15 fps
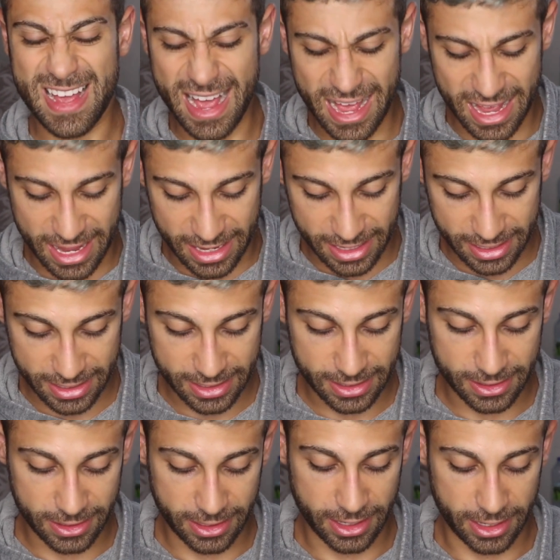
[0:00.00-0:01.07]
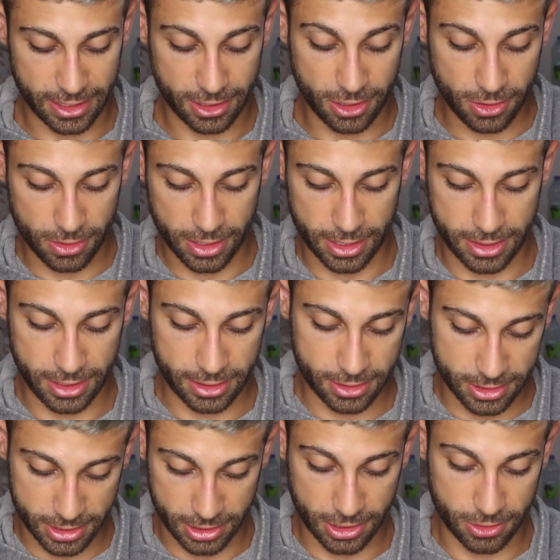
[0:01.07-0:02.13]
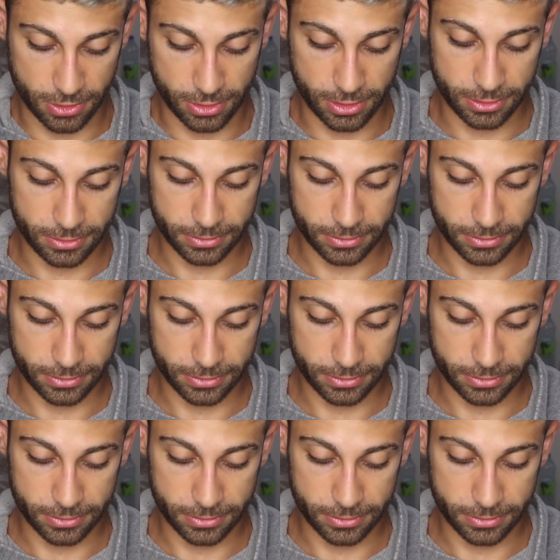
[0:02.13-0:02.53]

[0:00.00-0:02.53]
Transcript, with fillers: Ah, okay. Oh, I think there's a note.